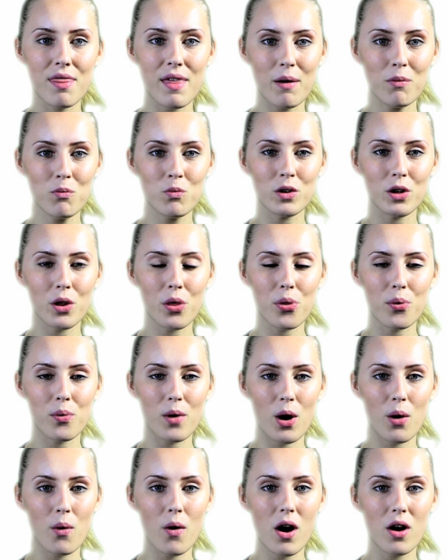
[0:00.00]
Then we'll
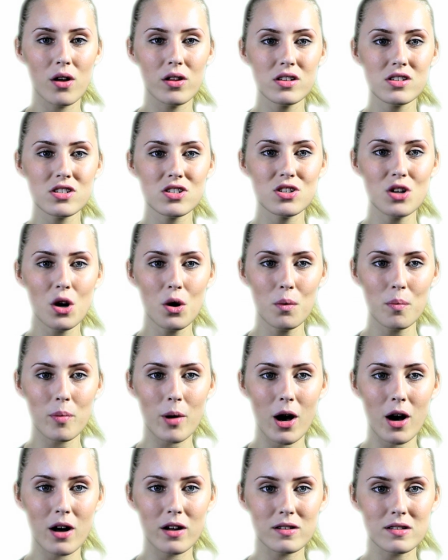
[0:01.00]
throw all the
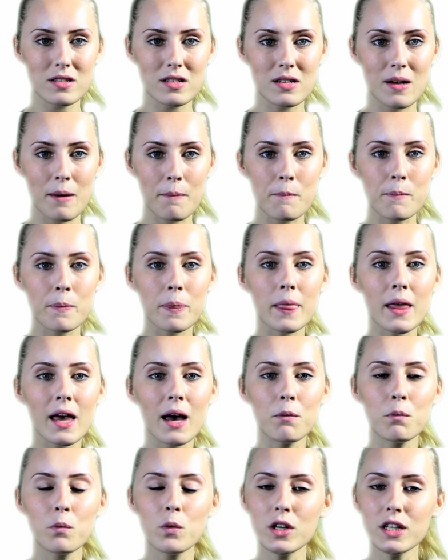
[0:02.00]
snowballs
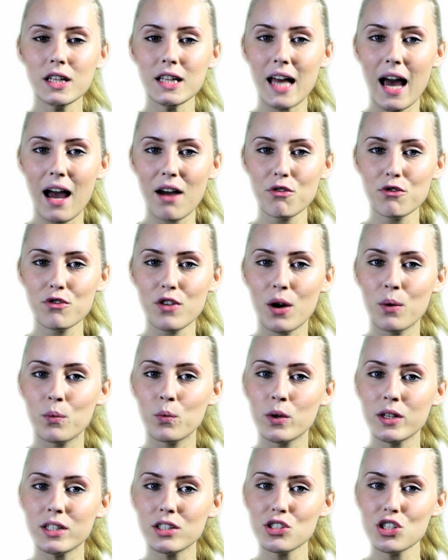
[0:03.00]
and we'll laugh
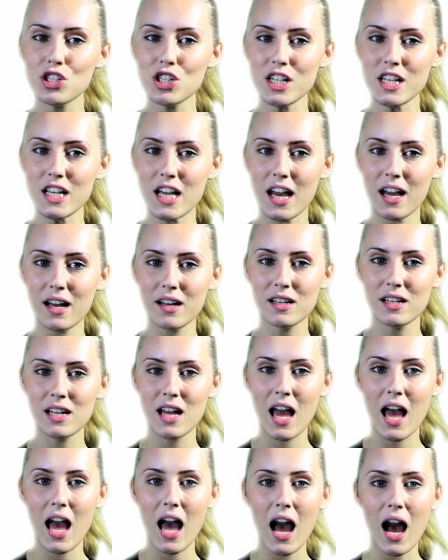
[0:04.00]
and we'll cheer.
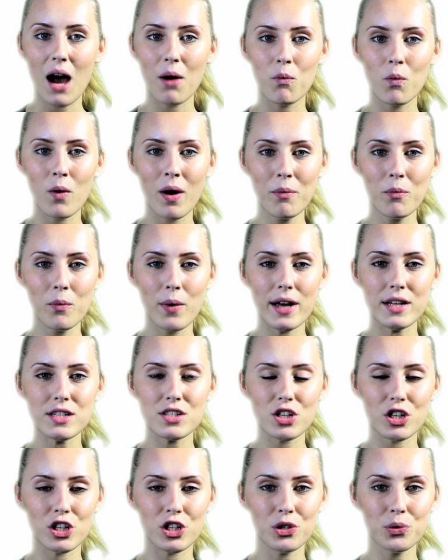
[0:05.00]
And when we're
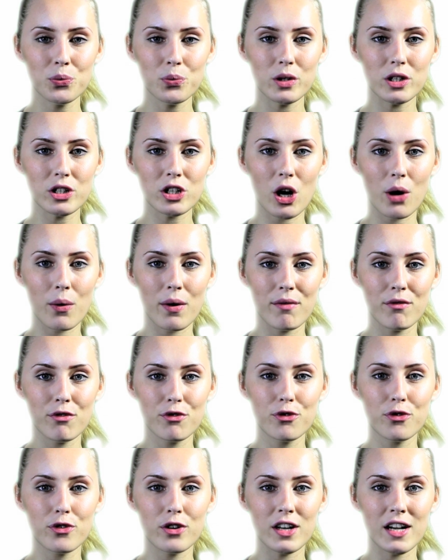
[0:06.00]
done, we'll go in
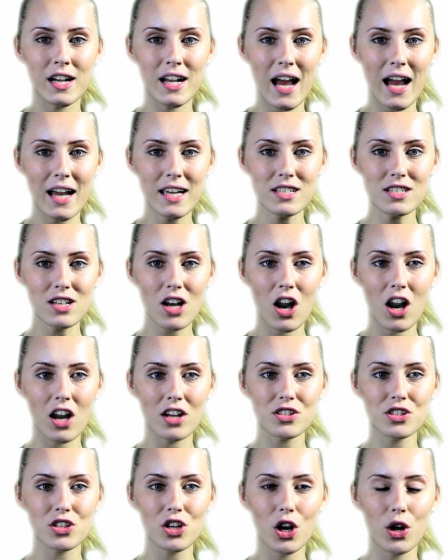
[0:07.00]
for a nice
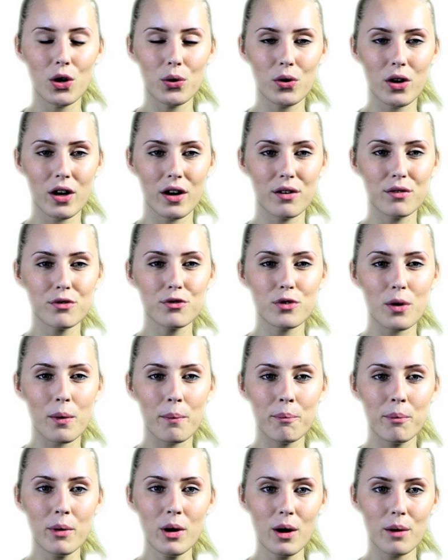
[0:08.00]
hot cocoa
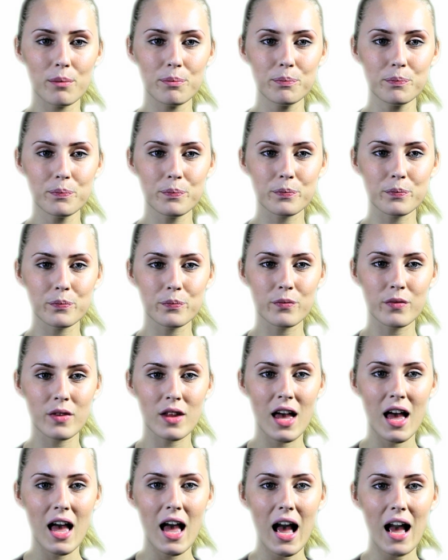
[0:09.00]
from Mum.
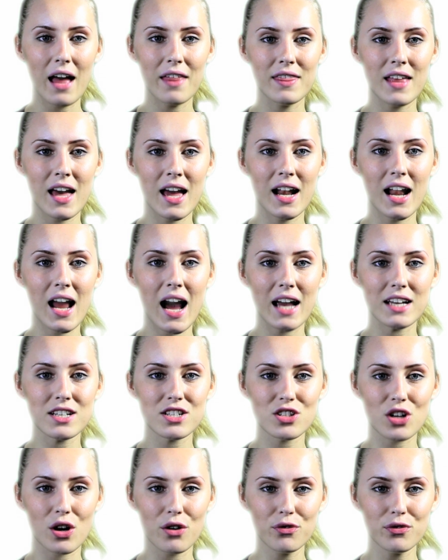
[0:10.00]
And then I
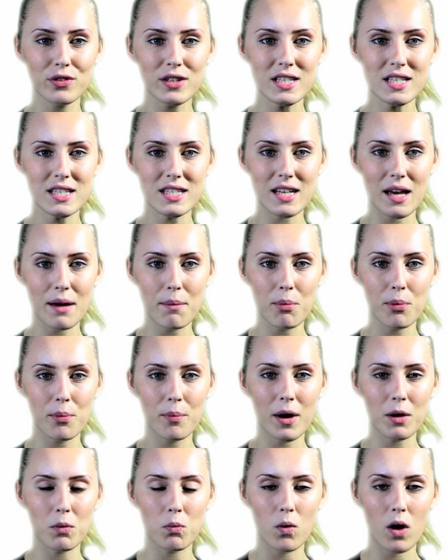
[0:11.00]
softly sip
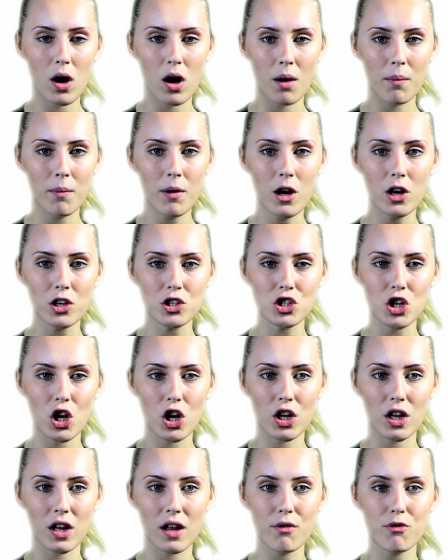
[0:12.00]
my warm hot
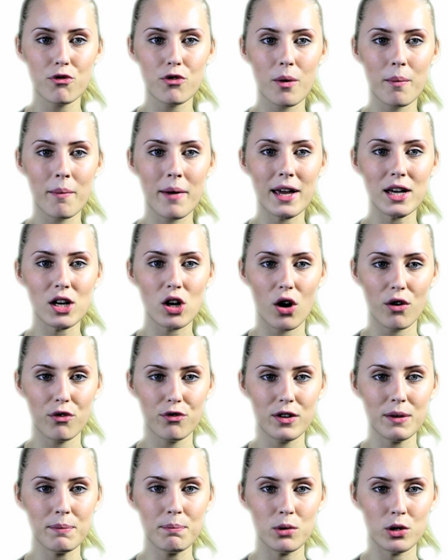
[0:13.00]
chocolate from my
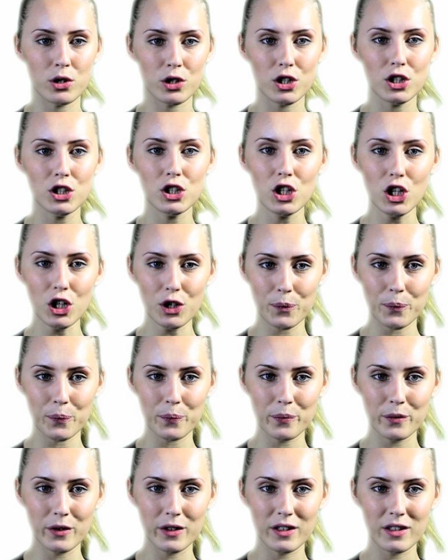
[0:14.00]
coffee mug,
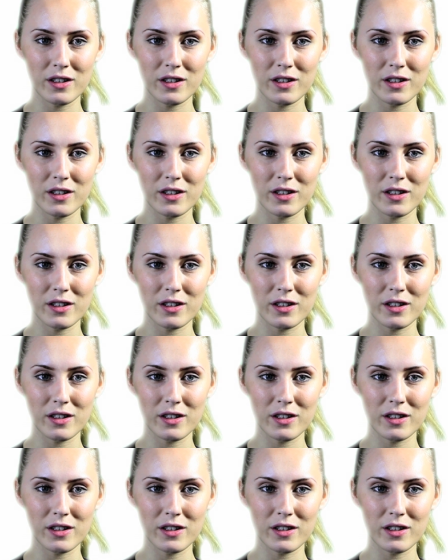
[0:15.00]
yum.